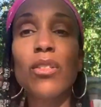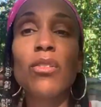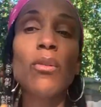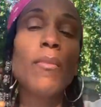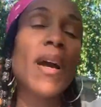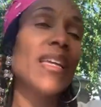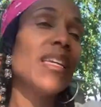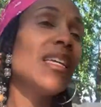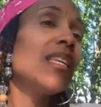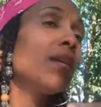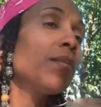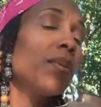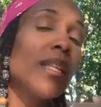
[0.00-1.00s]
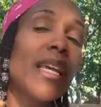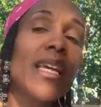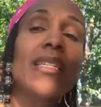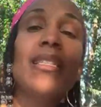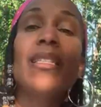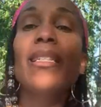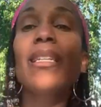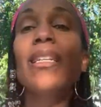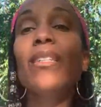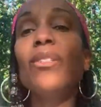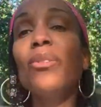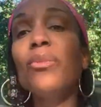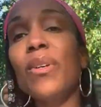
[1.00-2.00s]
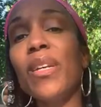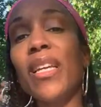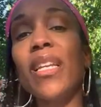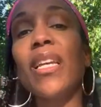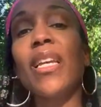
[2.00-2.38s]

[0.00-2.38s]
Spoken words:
my eating plan, sticking to it,